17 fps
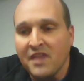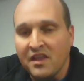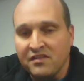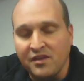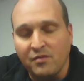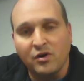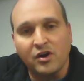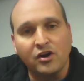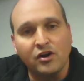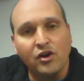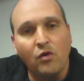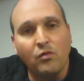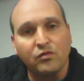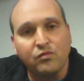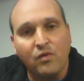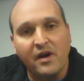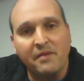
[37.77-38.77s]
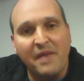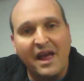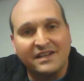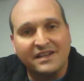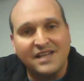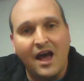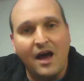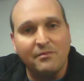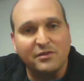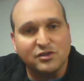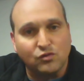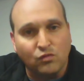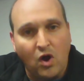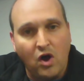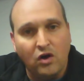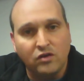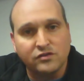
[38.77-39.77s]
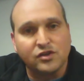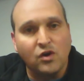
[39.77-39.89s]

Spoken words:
Then we're going to go with running back Thomas Rawls